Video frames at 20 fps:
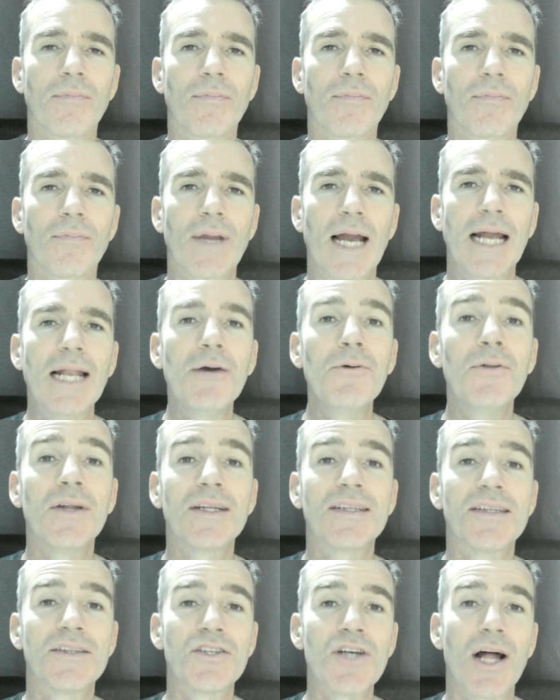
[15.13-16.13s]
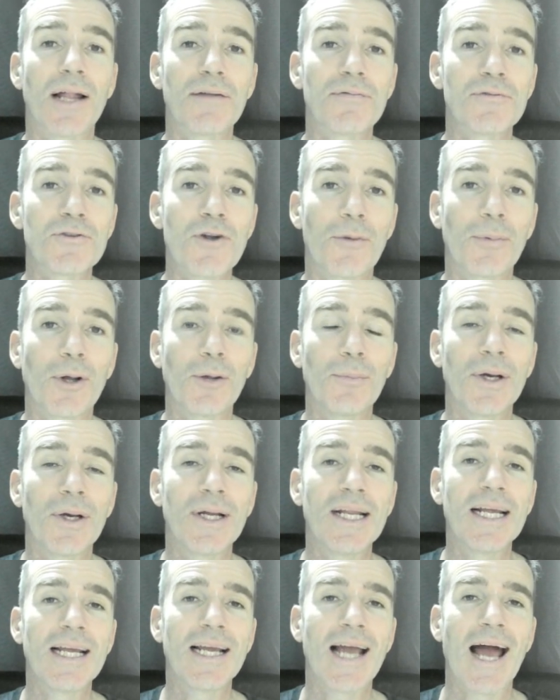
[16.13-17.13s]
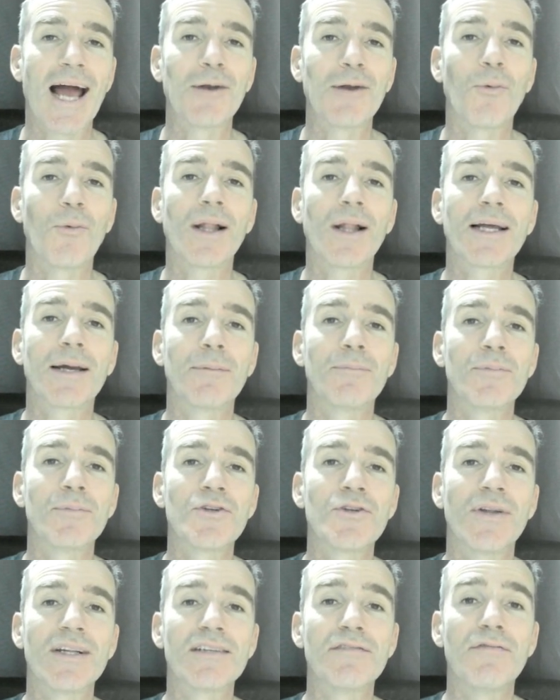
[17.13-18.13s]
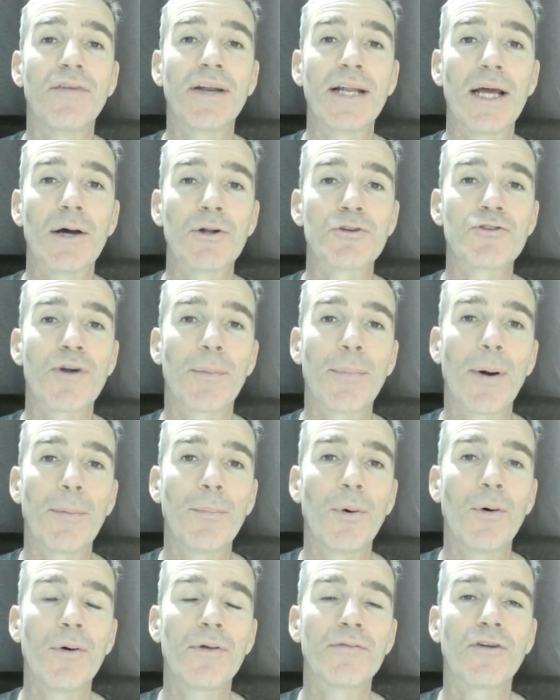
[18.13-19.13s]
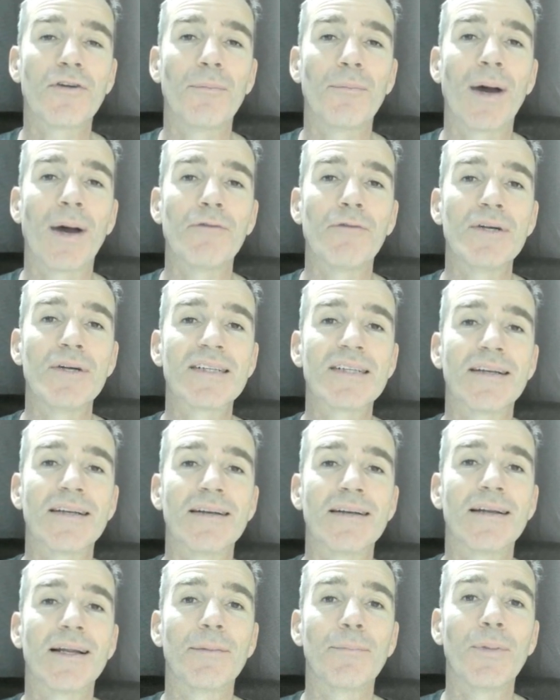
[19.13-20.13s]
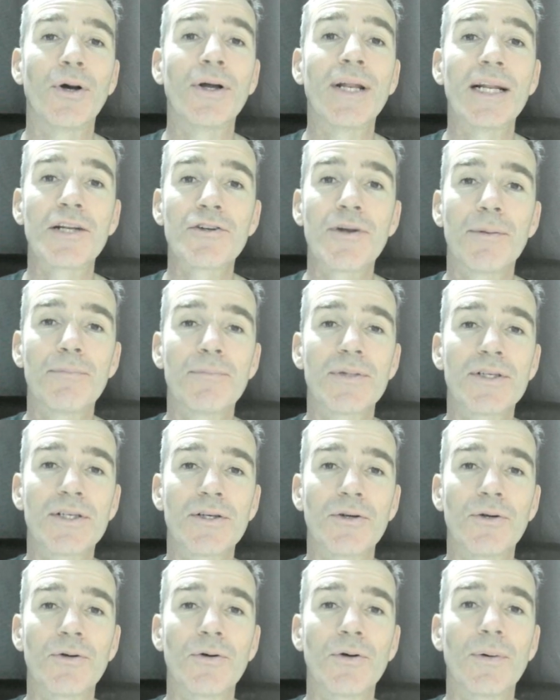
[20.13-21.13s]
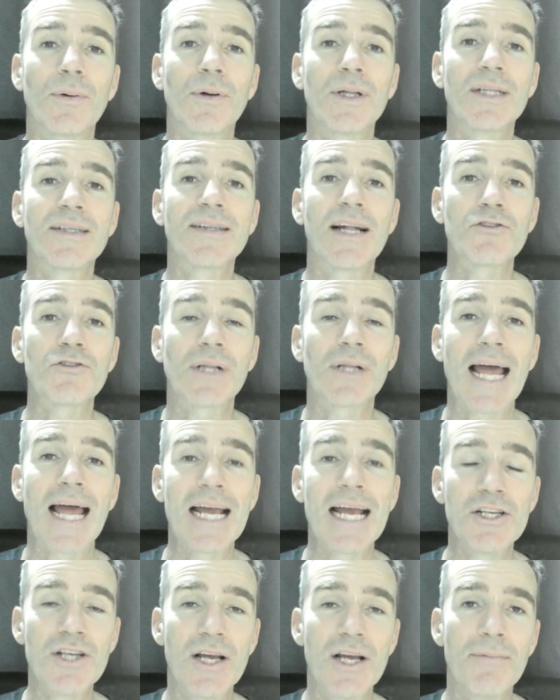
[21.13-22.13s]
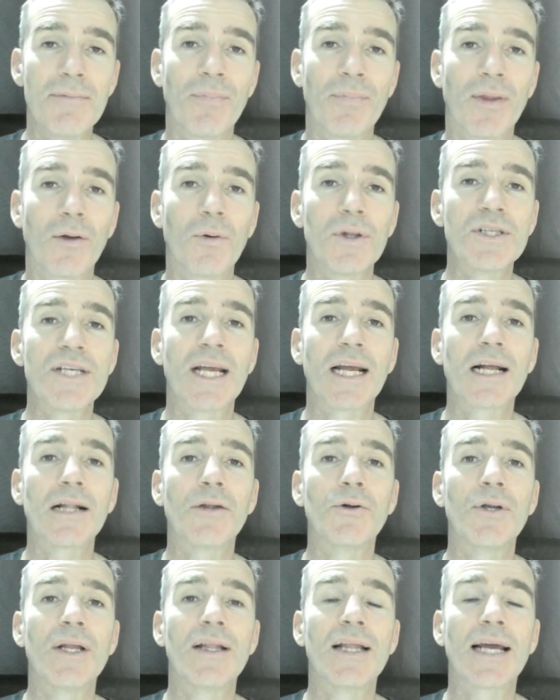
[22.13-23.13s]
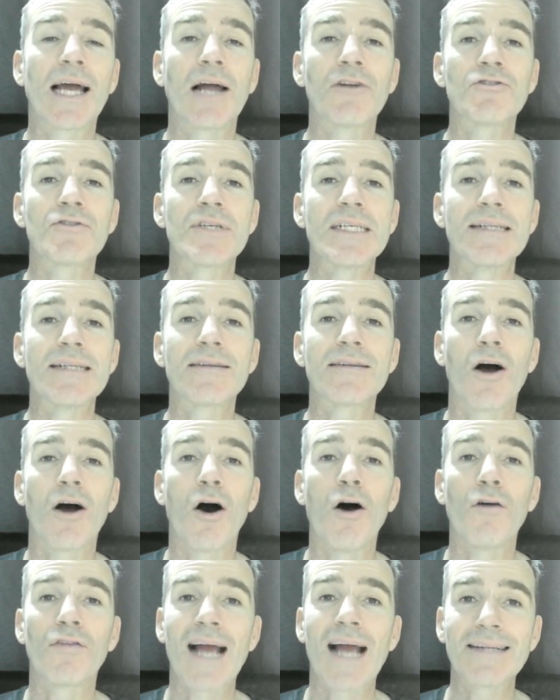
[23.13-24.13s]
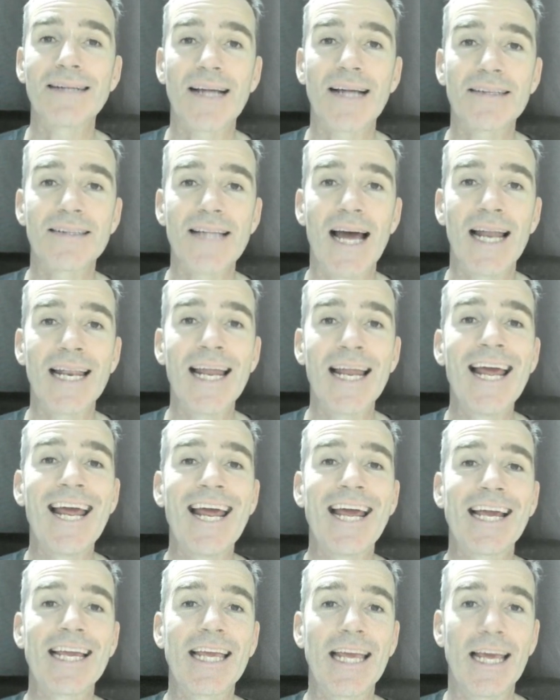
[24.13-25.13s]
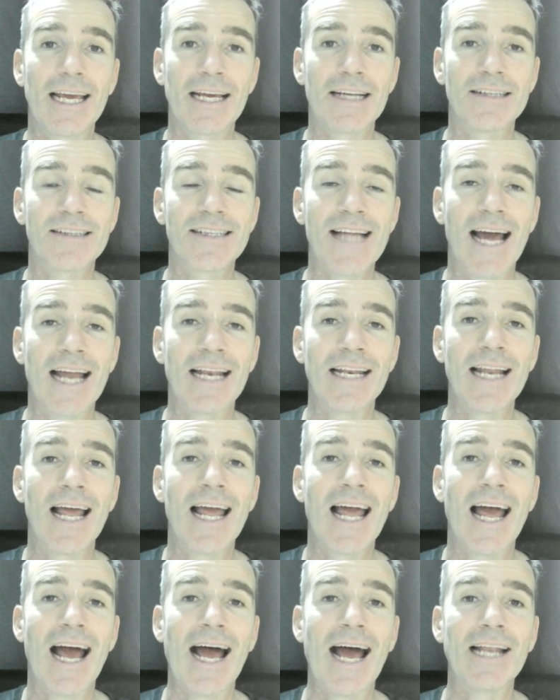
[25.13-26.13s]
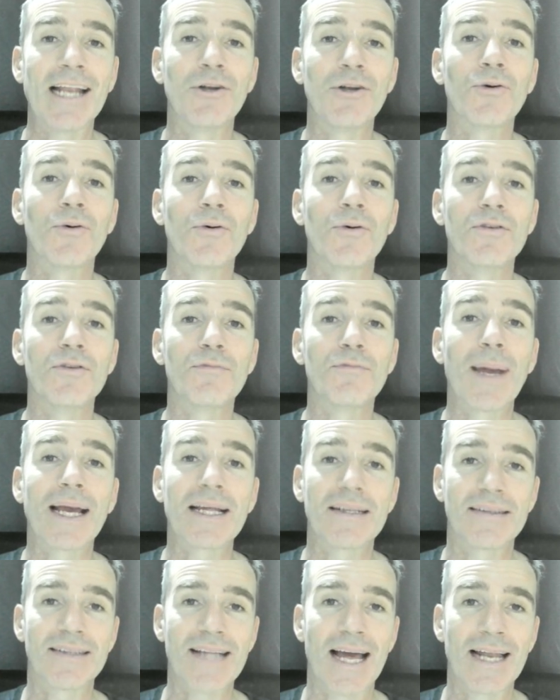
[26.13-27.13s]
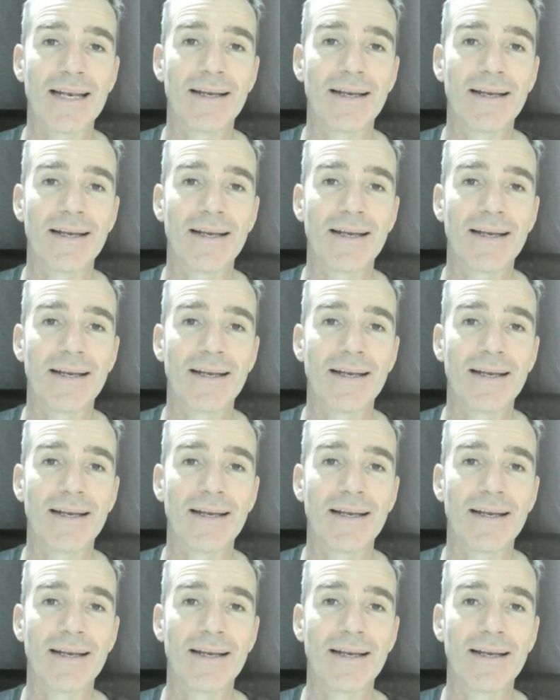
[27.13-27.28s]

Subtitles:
Hello, this is Charlie from Tropical Birding, and welcome to this video trip report from my recent birding trip to Central Asia, which included the countries of Kazakhstan, Kyrgyzstan, and Uzbekistan.